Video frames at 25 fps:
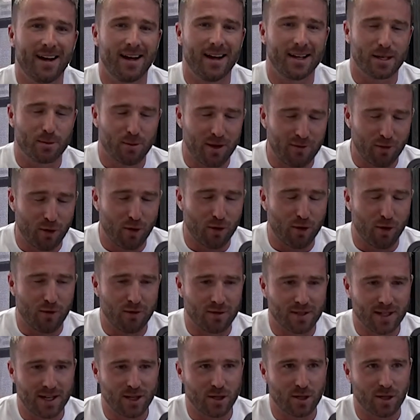uh, so we have a lot of
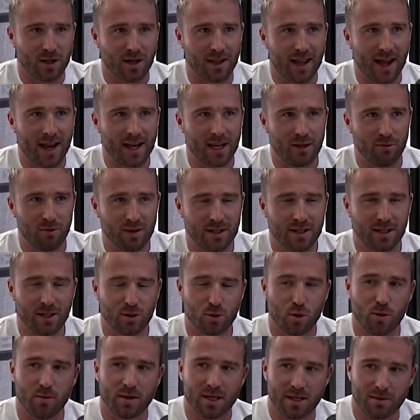conversations like that. And he recently
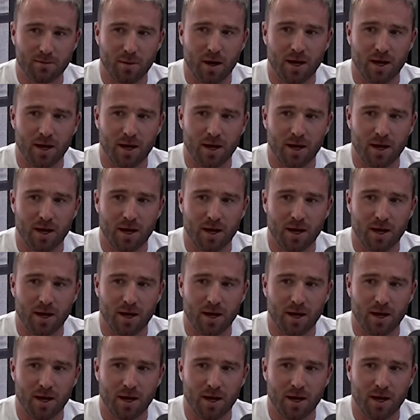talked me into